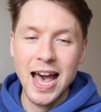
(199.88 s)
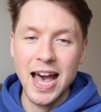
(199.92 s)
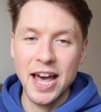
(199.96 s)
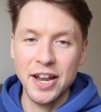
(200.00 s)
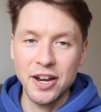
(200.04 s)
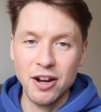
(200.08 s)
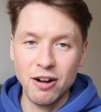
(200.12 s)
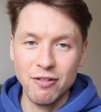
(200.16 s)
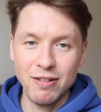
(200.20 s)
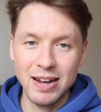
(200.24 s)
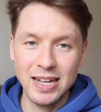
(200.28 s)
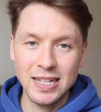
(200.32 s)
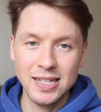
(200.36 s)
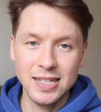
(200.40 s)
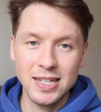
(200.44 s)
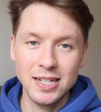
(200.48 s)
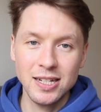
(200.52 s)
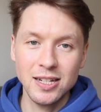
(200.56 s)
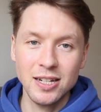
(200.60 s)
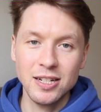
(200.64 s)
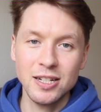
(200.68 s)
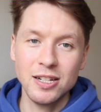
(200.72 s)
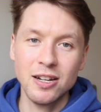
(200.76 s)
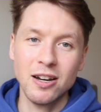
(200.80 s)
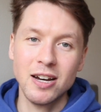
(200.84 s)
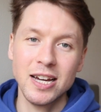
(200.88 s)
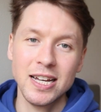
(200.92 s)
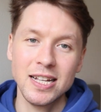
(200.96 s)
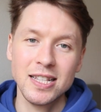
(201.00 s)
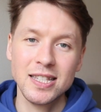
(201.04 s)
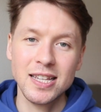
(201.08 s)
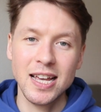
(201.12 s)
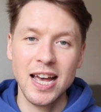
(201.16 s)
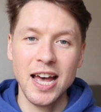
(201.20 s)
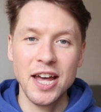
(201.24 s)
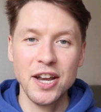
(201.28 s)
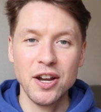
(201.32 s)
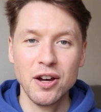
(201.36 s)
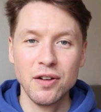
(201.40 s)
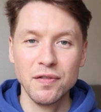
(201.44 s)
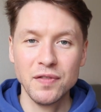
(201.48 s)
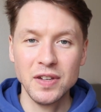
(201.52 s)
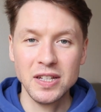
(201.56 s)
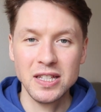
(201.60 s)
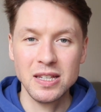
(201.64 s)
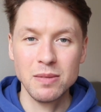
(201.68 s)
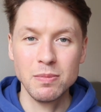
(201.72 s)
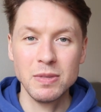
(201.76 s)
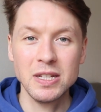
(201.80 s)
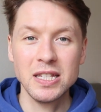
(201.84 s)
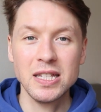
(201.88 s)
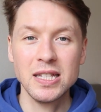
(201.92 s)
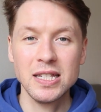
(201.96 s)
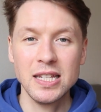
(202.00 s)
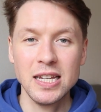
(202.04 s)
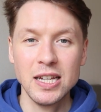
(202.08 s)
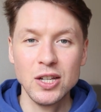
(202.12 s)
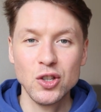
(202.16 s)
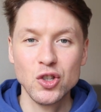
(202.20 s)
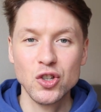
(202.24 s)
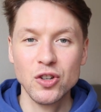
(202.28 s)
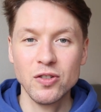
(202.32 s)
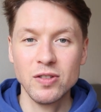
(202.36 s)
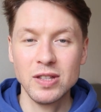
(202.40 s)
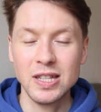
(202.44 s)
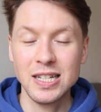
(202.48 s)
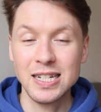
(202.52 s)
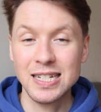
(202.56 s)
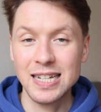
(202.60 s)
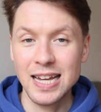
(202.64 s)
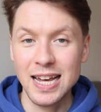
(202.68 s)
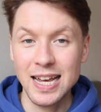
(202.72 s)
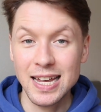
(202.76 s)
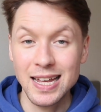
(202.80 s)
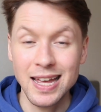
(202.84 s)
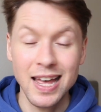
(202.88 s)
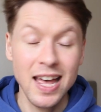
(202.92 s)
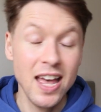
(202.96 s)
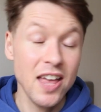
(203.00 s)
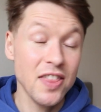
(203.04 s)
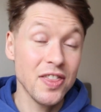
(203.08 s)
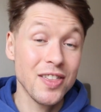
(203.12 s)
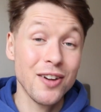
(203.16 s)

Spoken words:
and our acid at night and our vitamin C during the day.